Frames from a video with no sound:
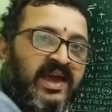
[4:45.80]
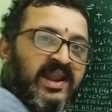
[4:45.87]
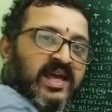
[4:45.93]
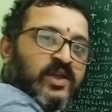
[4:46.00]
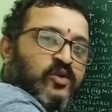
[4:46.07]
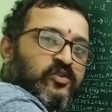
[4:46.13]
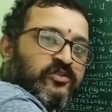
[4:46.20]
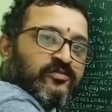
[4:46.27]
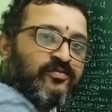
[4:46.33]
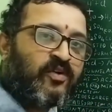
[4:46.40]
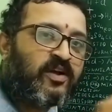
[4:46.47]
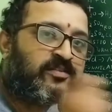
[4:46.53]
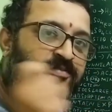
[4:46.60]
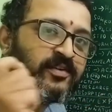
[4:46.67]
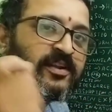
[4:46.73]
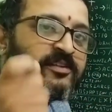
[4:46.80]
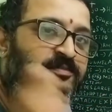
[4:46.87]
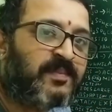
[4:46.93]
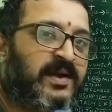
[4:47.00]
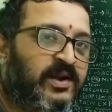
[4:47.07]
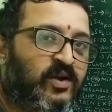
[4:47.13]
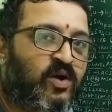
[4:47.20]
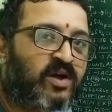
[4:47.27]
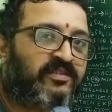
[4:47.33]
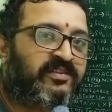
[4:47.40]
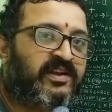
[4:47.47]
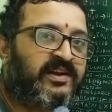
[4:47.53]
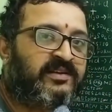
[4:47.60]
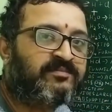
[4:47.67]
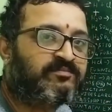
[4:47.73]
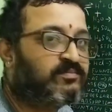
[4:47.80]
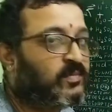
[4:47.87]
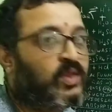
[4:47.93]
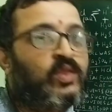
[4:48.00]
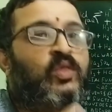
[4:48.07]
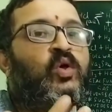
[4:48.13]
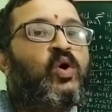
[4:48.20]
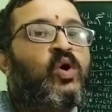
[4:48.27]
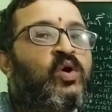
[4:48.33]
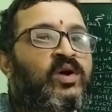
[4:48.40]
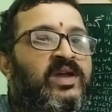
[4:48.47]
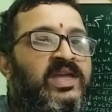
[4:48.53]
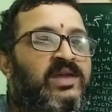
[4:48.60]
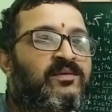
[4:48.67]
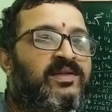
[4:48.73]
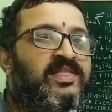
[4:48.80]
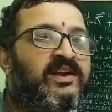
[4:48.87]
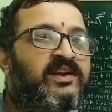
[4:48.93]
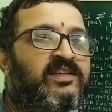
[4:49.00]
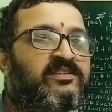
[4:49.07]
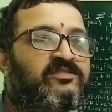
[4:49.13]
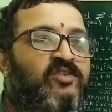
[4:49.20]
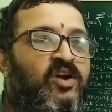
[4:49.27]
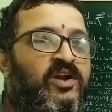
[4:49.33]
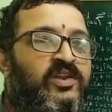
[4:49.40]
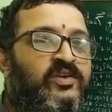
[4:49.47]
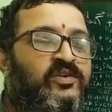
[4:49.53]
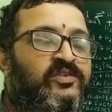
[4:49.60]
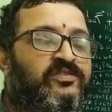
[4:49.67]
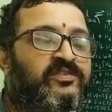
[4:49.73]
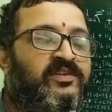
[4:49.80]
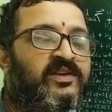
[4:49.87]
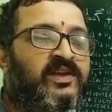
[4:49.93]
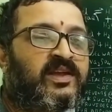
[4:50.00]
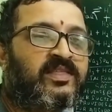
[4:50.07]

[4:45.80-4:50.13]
can I use phosphorus pentoxide? No, even that is not used.